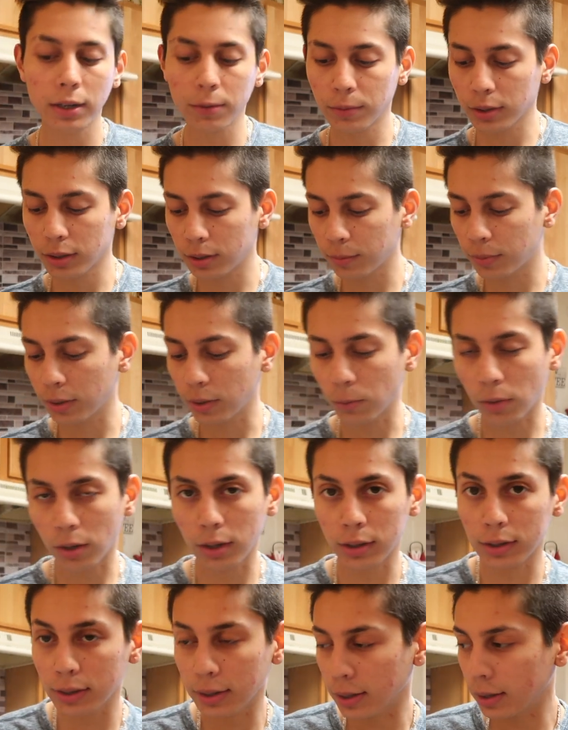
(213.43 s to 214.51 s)
We're gonna put
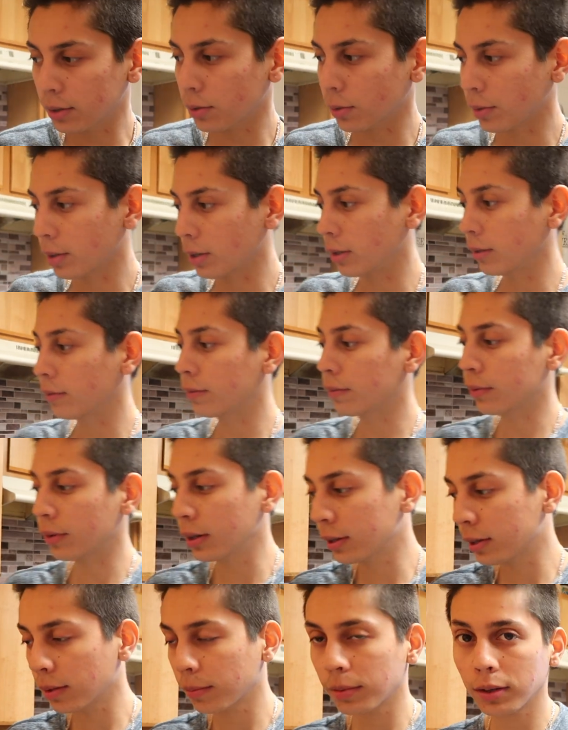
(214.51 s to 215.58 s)
water in there so it can
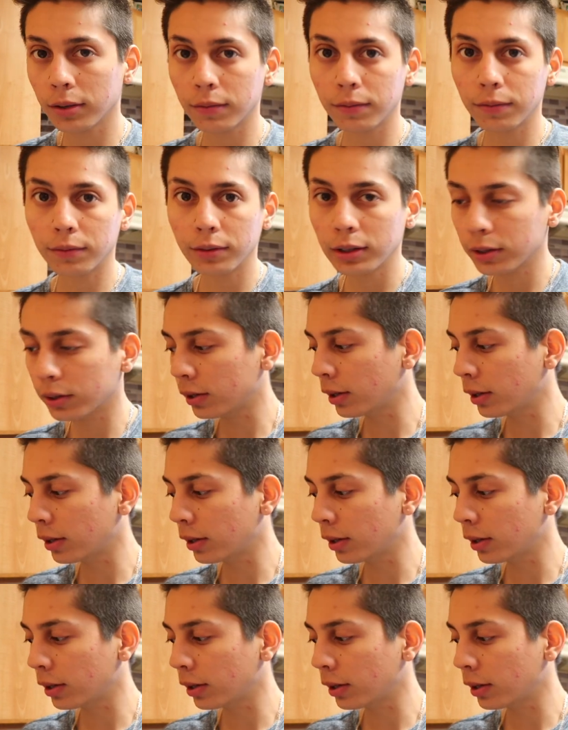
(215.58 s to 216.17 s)
freeze up in the freezer.